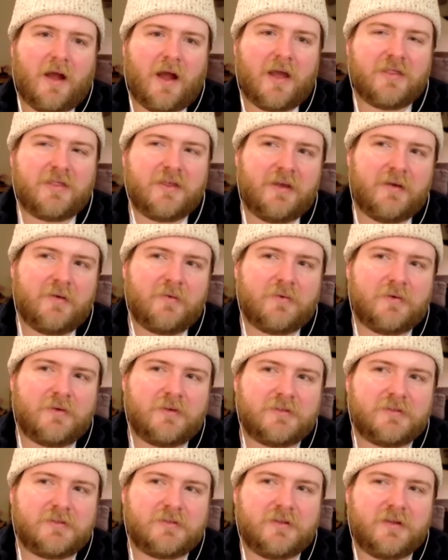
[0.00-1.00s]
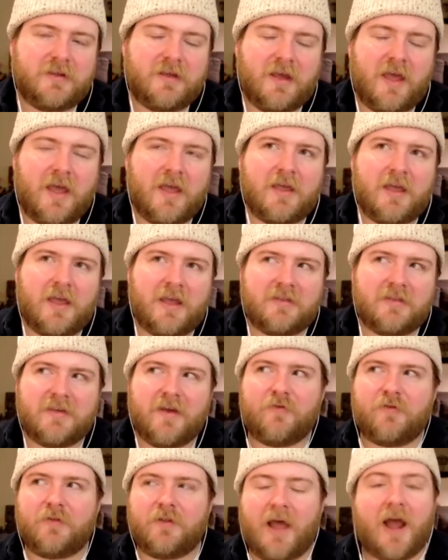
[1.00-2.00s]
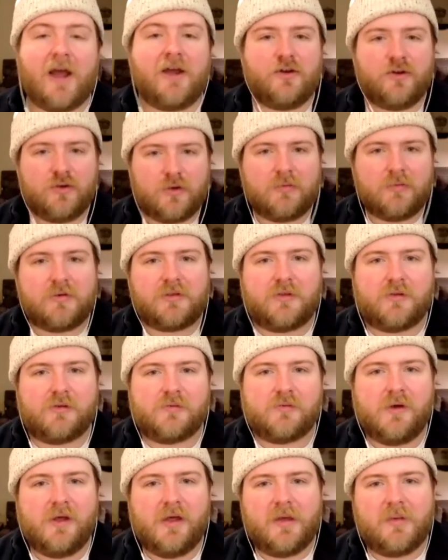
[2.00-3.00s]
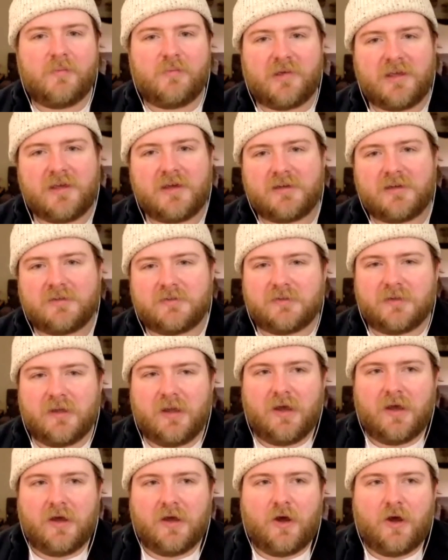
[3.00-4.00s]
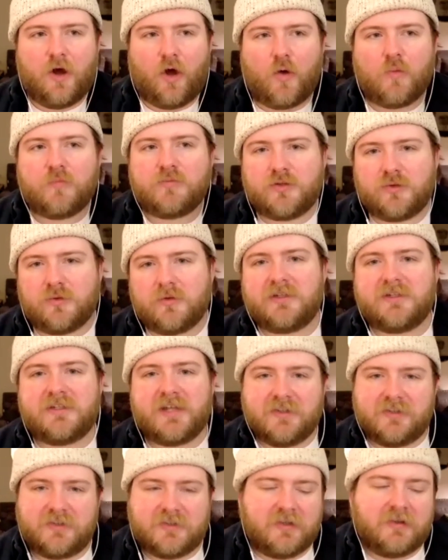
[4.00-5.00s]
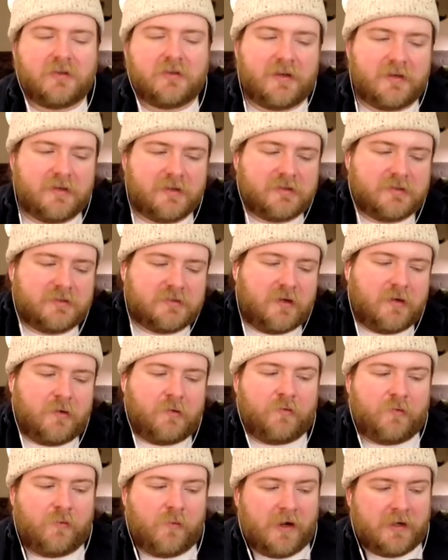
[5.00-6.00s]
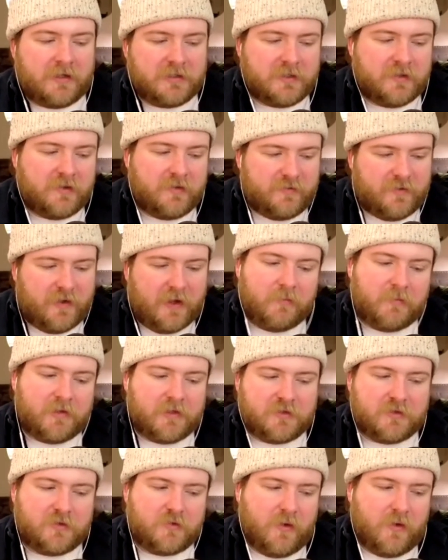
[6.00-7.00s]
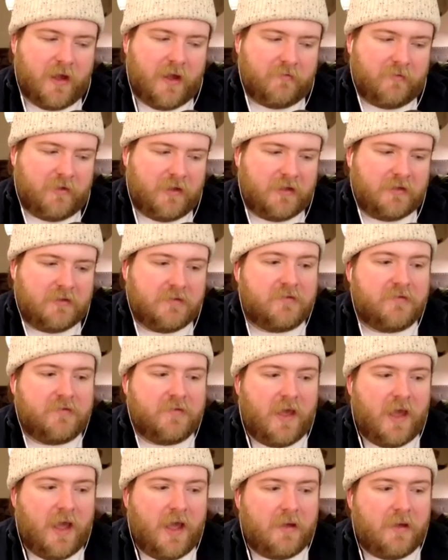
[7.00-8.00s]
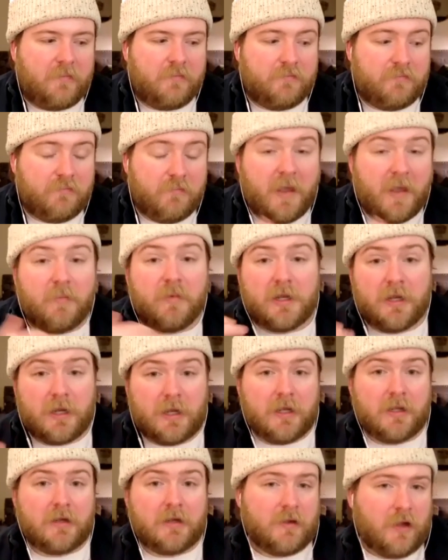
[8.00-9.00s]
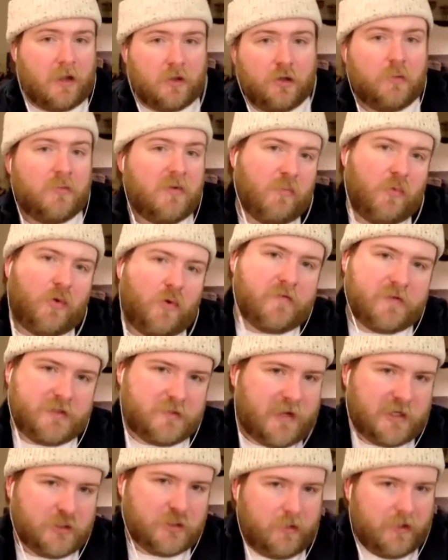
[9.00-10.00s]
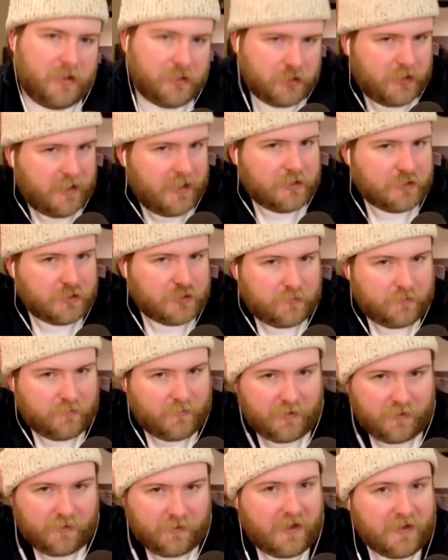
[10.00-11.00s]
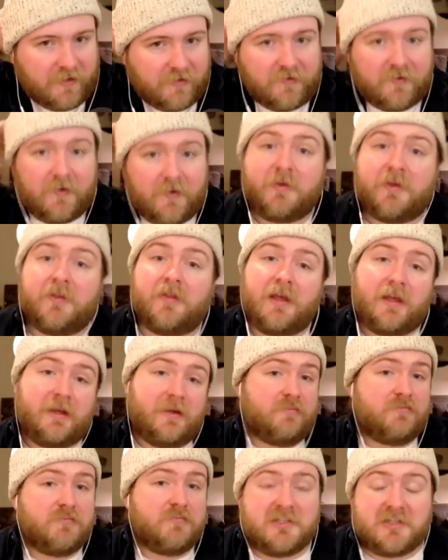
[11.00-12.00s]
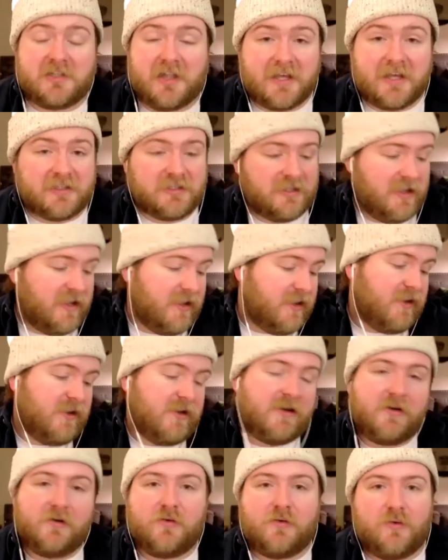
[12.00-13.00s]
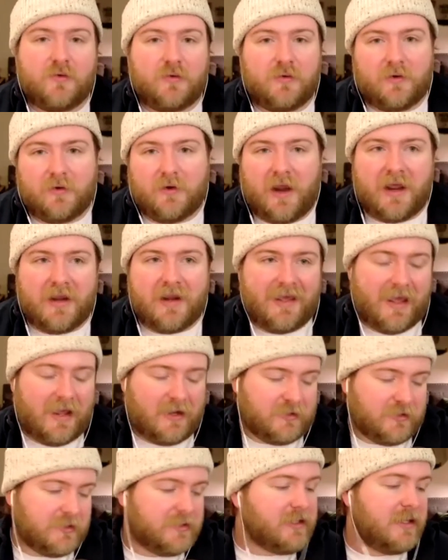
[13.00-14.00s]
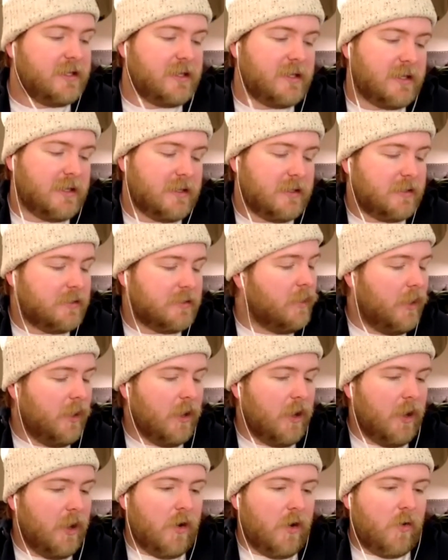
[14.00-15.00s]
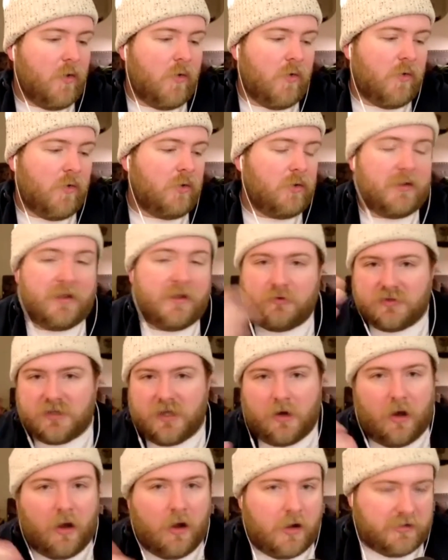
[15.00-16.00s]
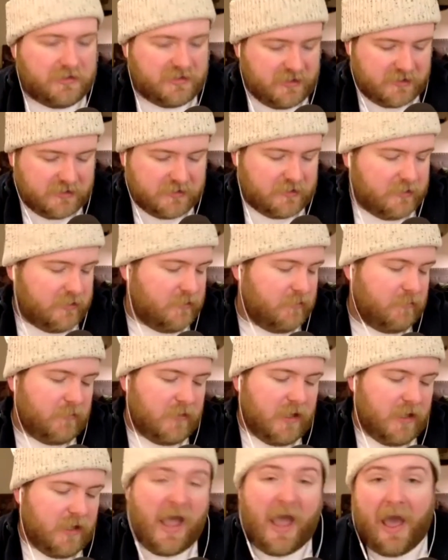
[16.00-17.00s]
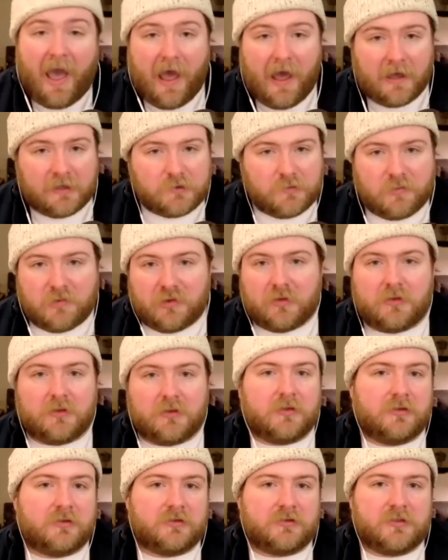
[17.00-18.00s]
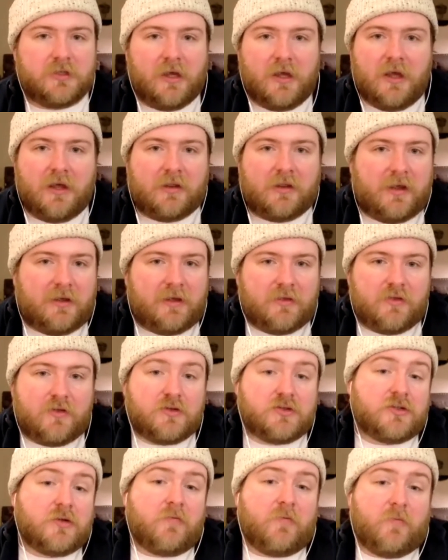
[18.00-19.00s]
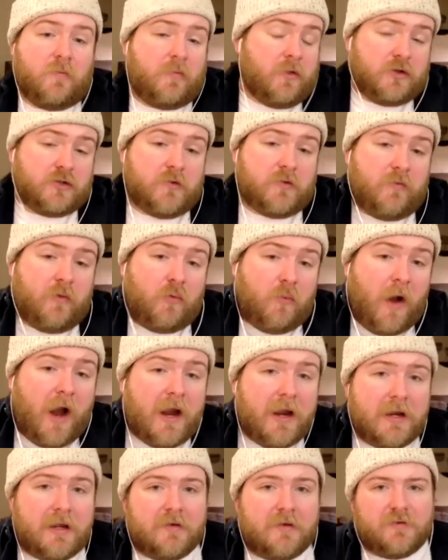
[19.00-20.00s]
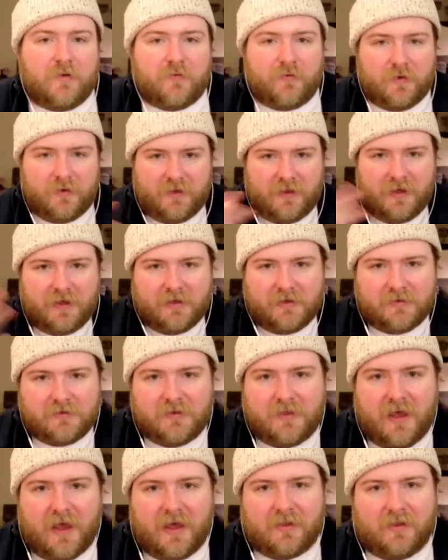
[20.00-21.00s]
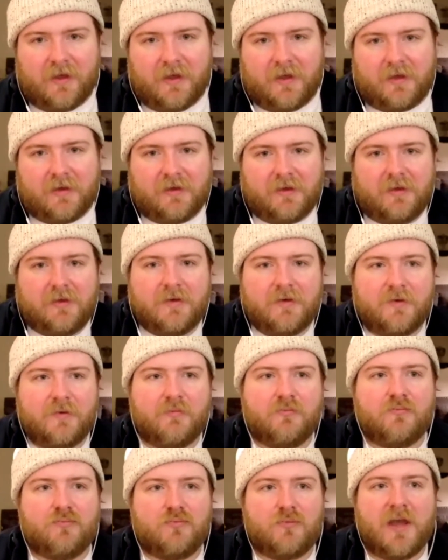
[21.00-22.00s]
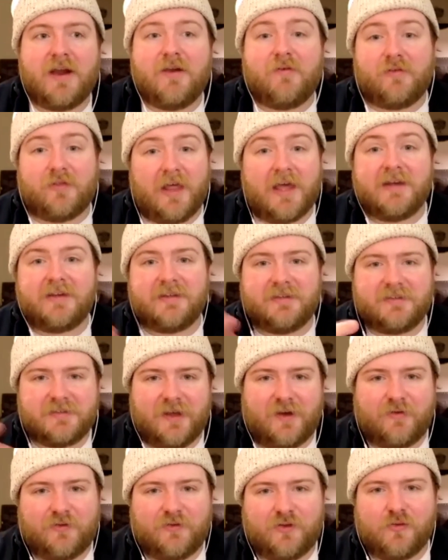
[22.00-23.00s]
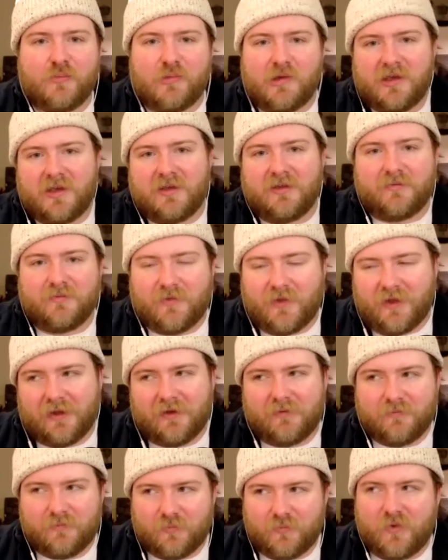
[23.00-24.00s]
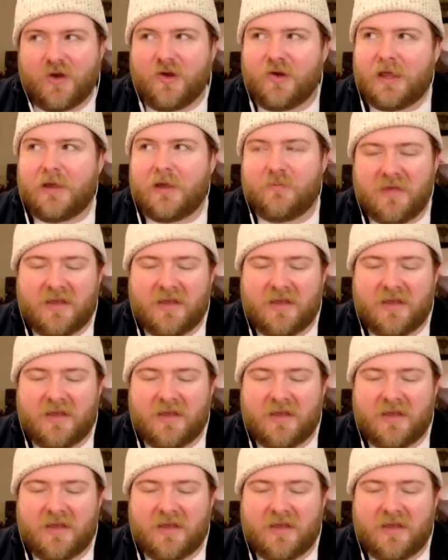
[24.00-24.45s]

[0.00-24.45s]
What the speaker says: I think it definitely, I agree with you because homeschooling tends to lend itself right to the families who have kids that maybe need a little bit more of a special education, whether that's something like dyslexia or ADHD or like you said, autism, Asperger's. Like there's a variety of different things that like kind of lend itself to being like, okay,